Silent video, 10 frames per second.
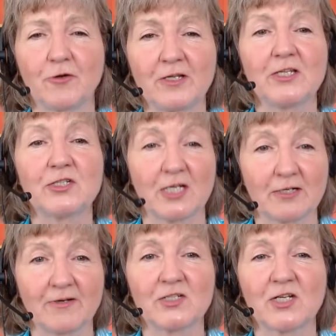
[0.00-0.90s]
during these
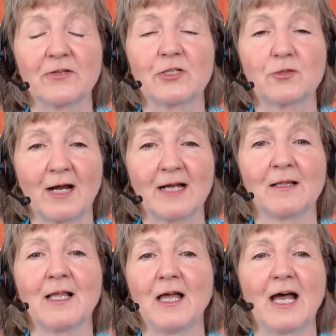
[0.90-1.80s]
hearings and the
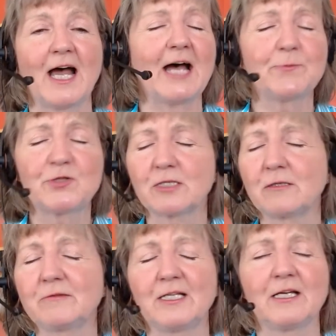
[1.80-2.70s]
trial
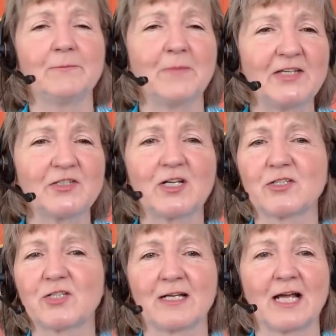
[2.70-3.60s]
absolutely amazed
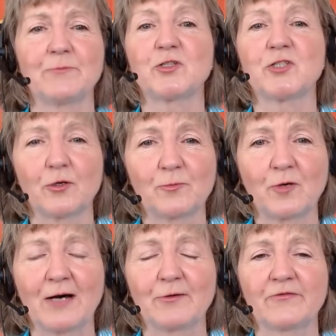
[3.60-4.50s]
us, and I'm so
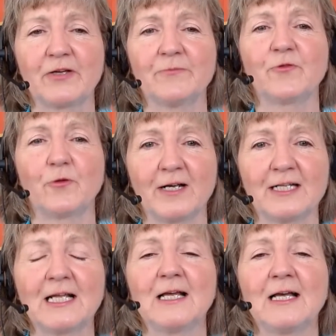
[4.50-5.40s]
proud of him for
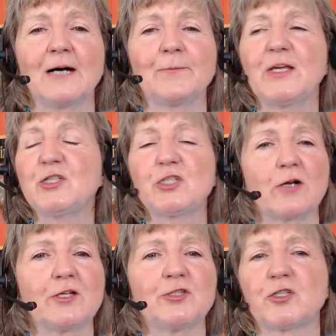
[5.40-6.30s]
it. Um, he
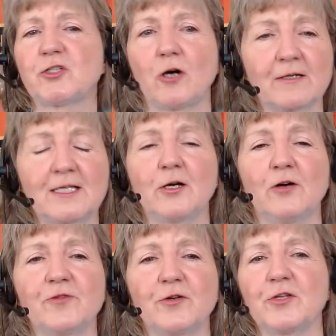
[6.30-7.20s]
started just talking
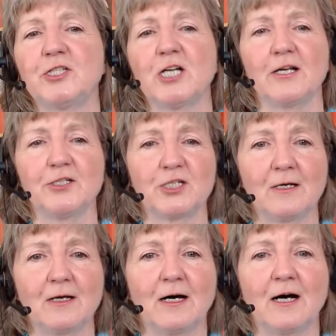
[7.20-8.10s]
over the judge,
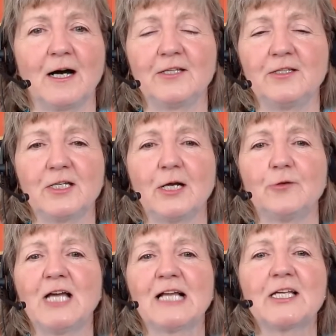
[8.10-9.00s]
uh, you know,
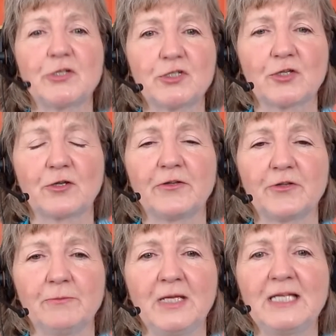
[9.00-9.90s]
yelling to the
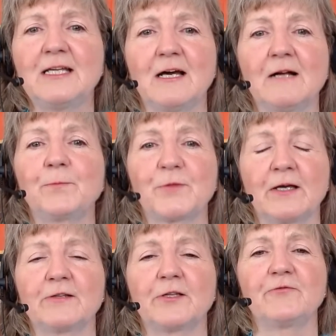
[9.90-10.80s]
the media
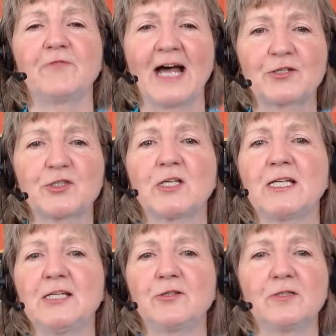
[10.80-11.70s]
the, the facts that
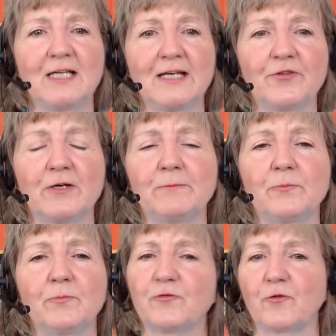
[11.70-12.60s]
he could give them
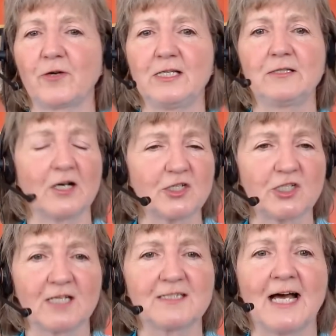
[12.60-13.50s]
before he got
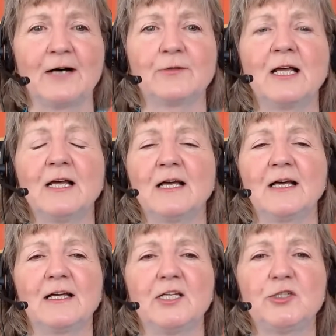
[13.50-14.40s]
shut down.
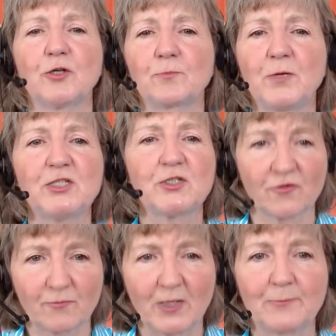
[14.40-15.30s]
He took pieces
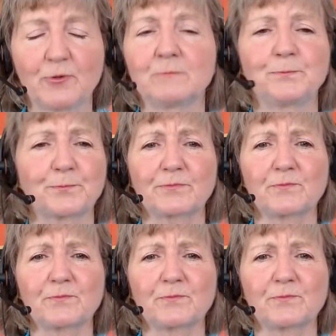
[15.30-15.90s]
of paper